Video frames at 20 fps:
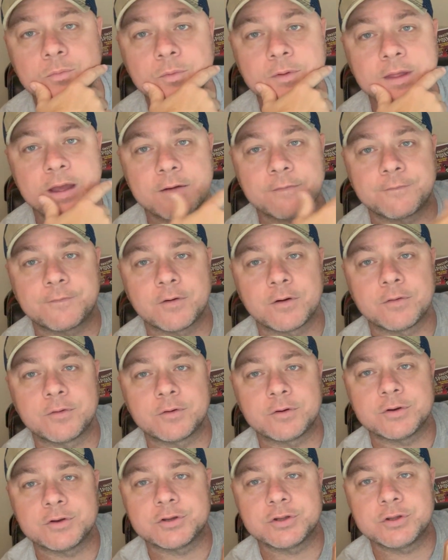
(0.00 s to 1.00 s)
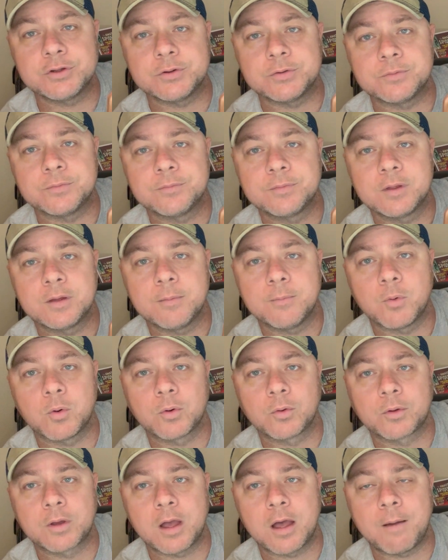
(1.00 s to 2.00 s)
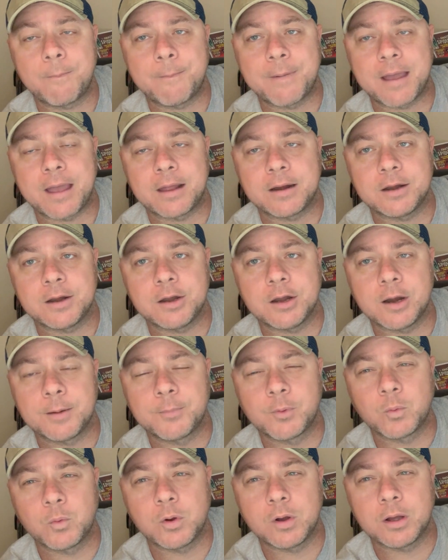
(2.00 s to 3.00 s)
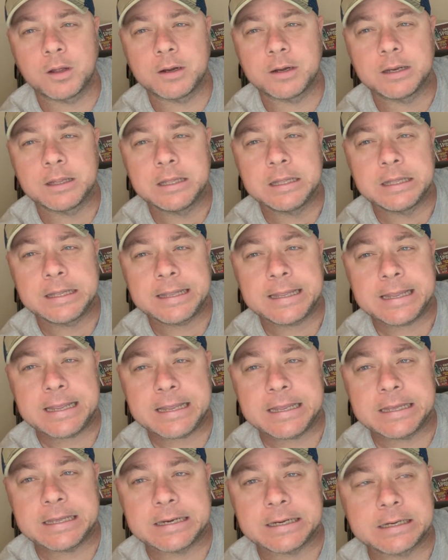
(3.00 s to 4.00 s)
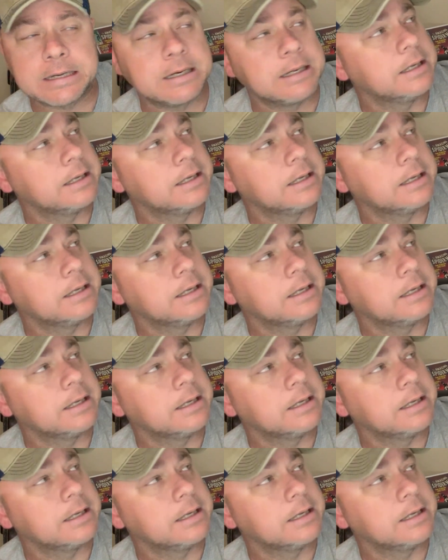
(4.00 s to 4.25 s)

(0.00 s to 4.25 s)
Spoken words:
without further ado, Mortal Kombat #1 in